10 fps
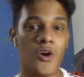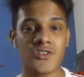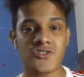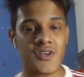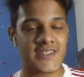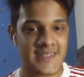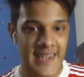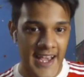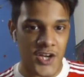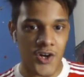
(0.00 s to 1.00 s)
Also, his
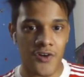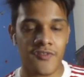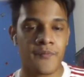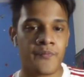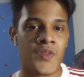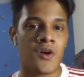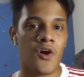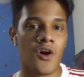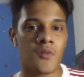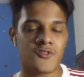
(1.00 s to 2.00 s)
lack of
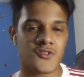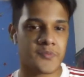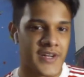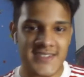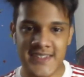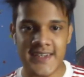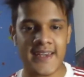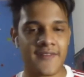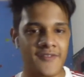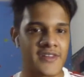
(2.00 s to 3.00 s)
almost pressing
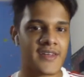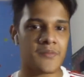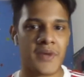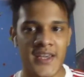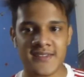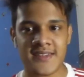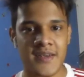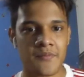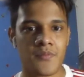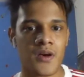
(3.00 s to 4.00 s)
and everything makes
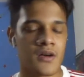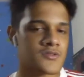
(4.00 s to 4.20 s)
him